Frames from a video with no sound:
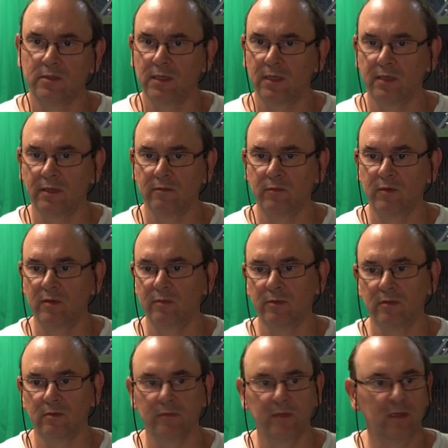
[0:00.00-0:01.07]
Tell other
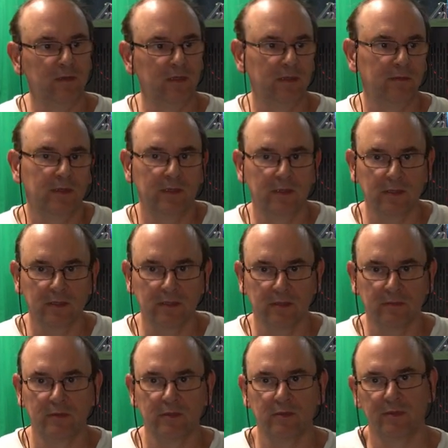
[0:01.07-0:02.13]
people, maybe they get
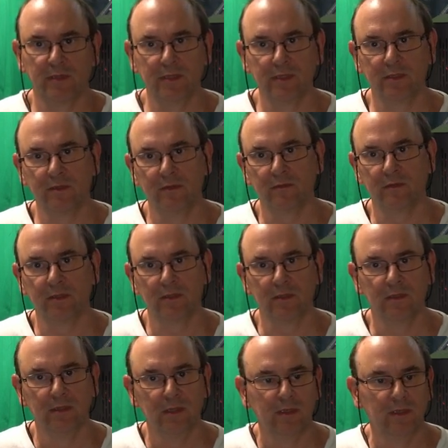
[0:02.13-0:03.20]
some inspiration if they're
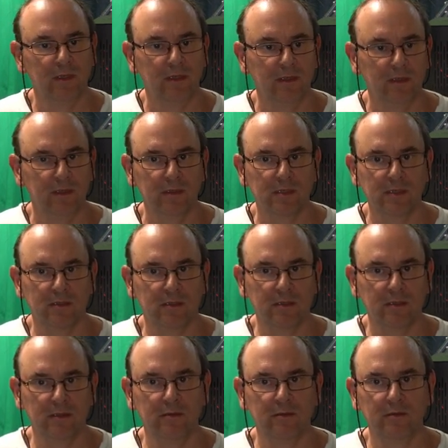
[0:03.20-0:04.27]

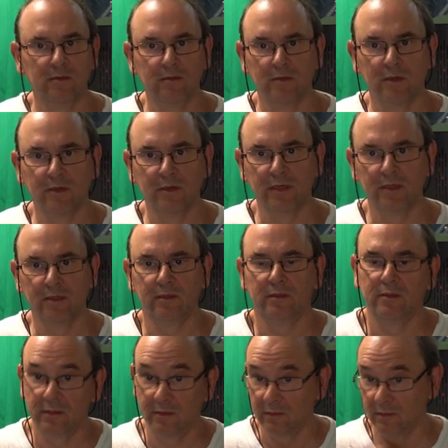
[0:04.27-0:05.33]
starting a YouTube career
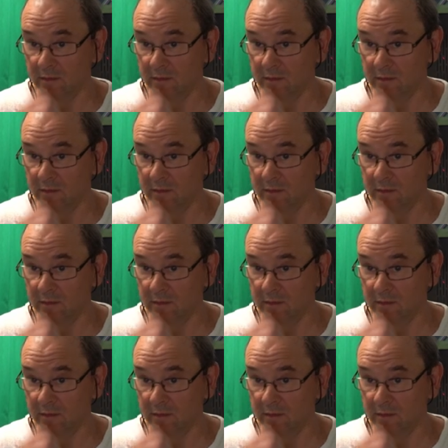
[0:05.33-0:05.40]
or